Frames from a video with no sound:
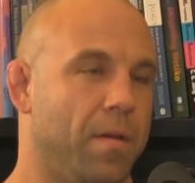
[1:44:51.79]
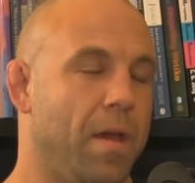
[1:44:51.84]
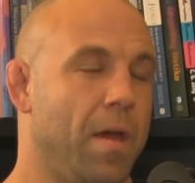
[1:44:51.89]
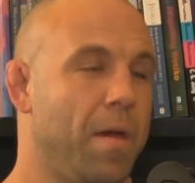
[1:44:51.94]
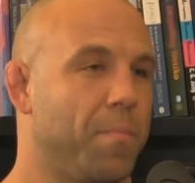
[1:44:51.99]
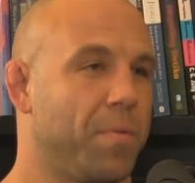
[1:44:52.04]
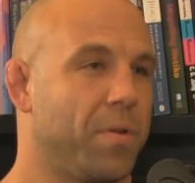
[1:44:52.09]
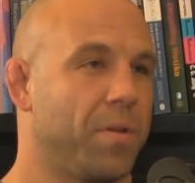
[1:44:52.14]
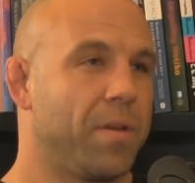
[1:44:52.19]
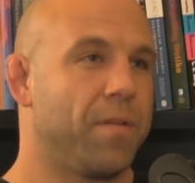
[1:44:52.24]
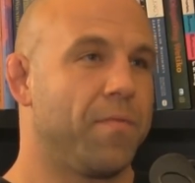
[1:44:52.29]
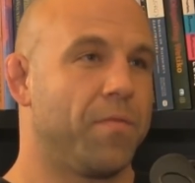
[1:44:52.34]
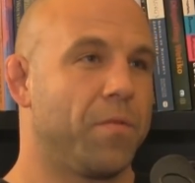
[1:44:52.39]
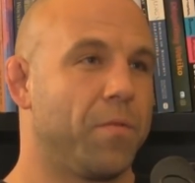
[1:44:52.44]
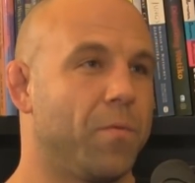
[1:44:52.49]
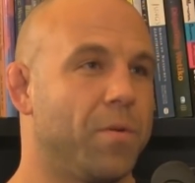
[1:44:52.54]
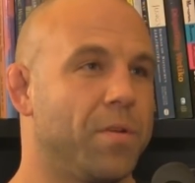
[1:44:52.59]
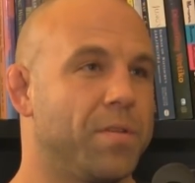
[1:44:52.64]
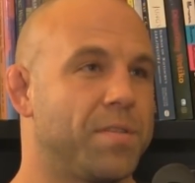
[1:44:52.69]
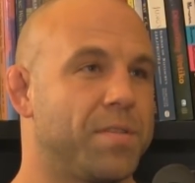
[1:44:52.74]
Yeah,
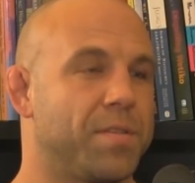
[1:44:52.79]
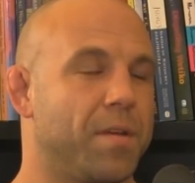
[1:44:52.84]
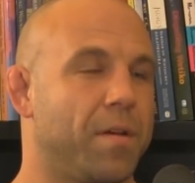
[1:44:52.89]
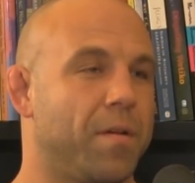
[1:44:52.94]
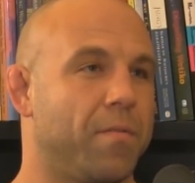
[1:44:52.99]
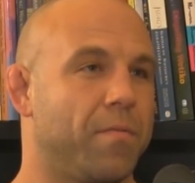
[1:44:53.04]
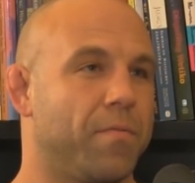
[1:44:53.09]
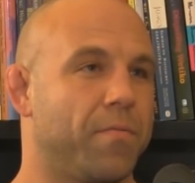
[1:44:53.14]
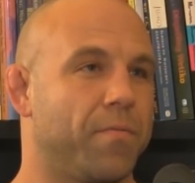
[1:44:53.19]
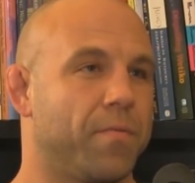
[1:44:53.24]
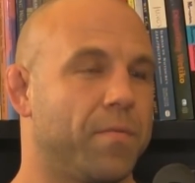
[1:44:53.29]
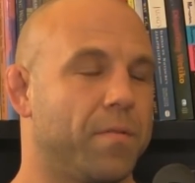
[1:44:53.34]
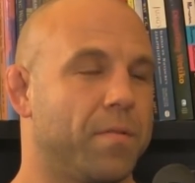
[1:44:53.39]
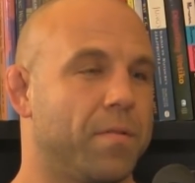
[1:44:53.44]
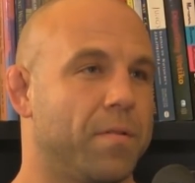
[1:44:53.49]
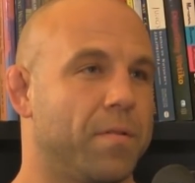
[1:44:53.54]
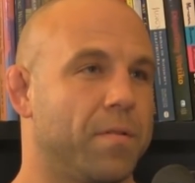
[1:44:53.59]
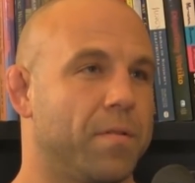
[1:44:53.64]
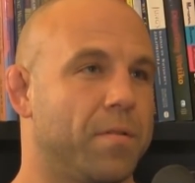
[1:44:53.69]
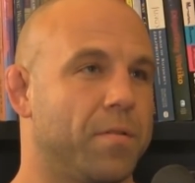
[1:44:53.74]
belief in oneself,